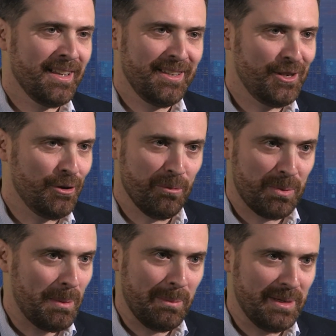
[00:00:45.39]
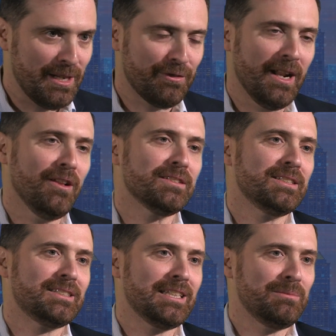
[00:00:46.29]
there might be different health
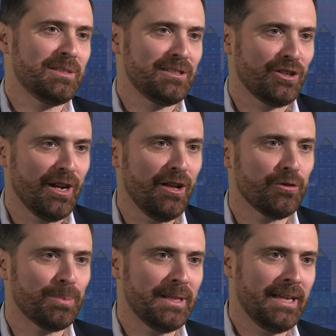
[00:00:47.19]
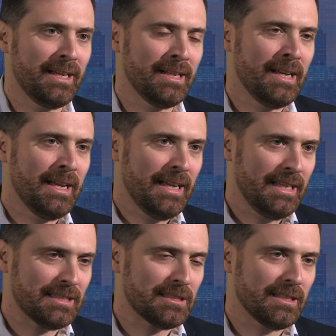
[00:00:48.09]
systems, it's your health plan,
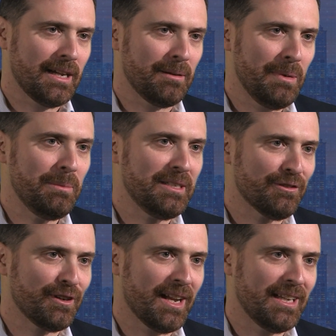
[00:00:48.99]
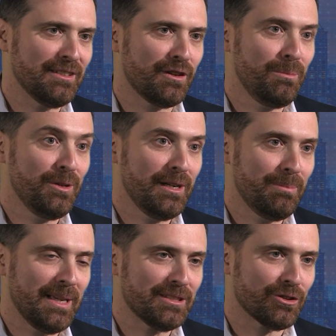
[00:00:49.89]
it's maybe different kinds of
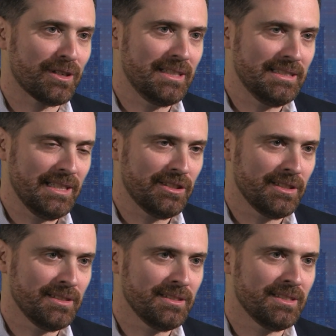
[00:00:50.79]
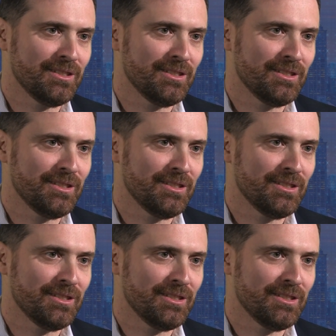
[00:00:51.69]
community-based organizations.